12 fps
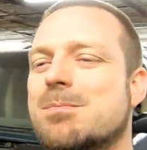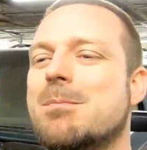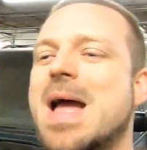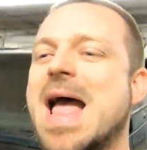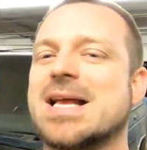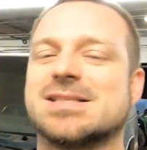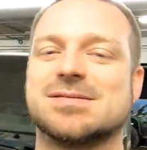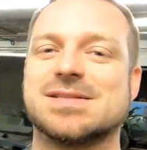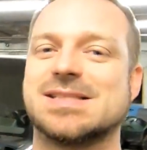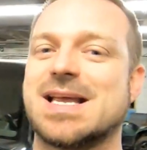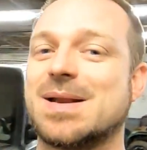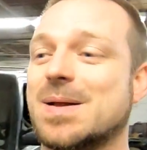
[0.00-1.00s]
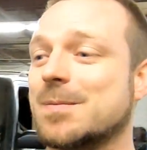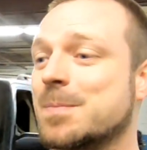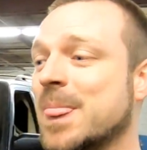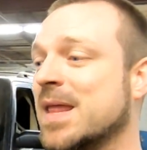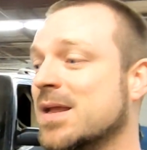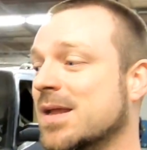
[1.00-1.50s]
massive
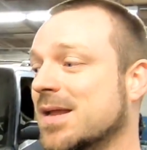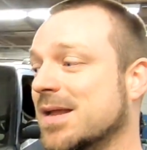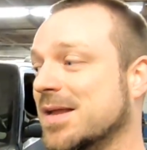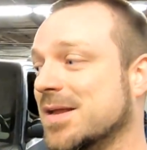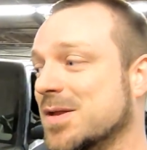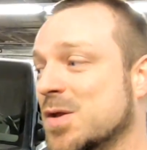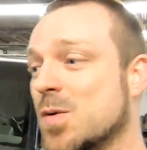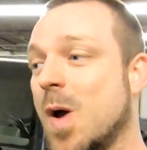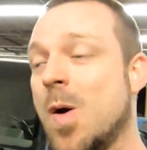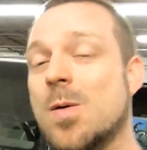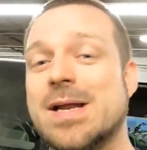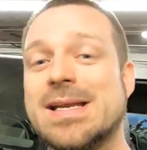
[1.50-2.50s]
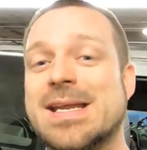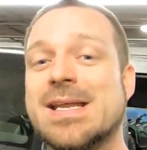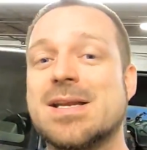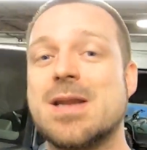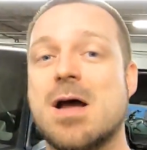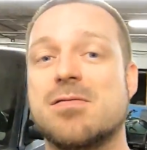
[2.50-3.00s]
setup, you only
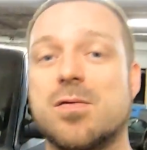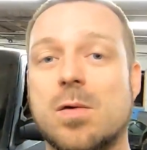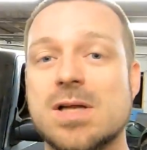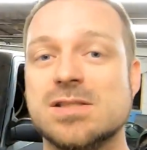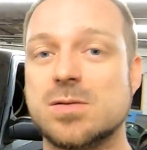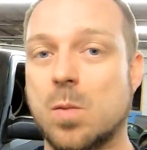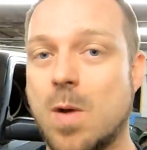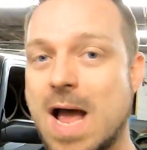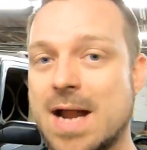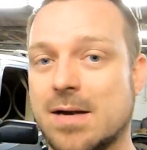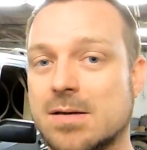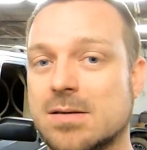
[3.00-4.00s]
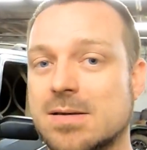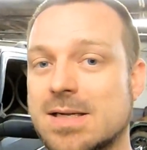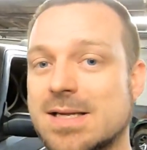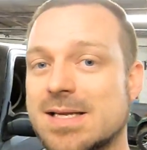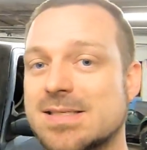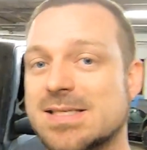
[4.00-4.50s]
need enough runs of wire
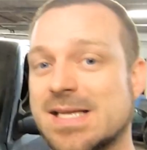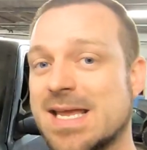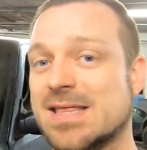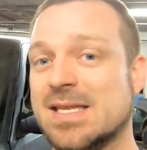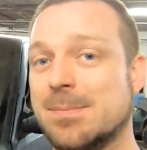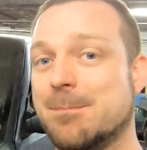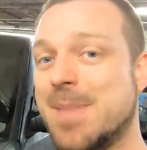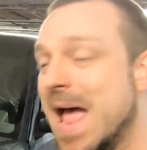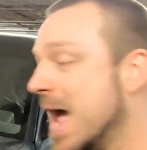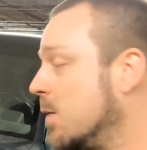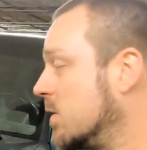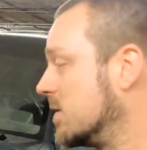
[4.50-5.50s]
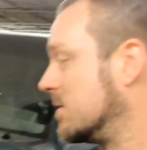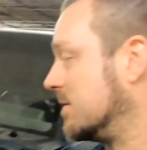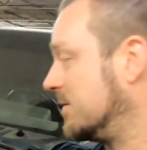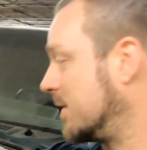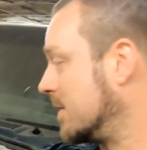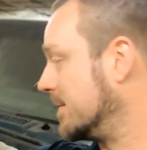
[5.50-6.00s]
to get the power
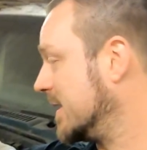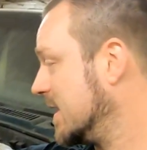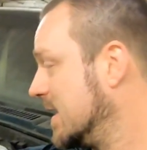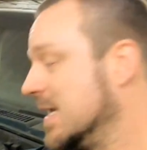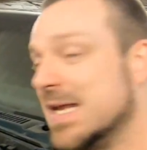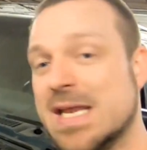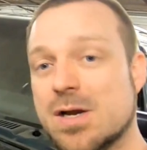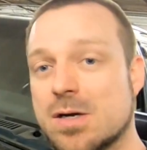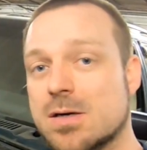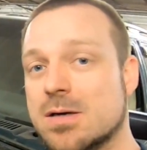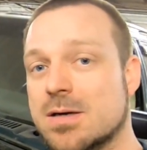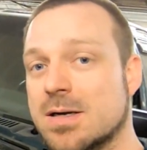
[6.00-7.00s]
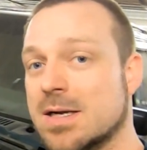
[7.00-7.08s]
from here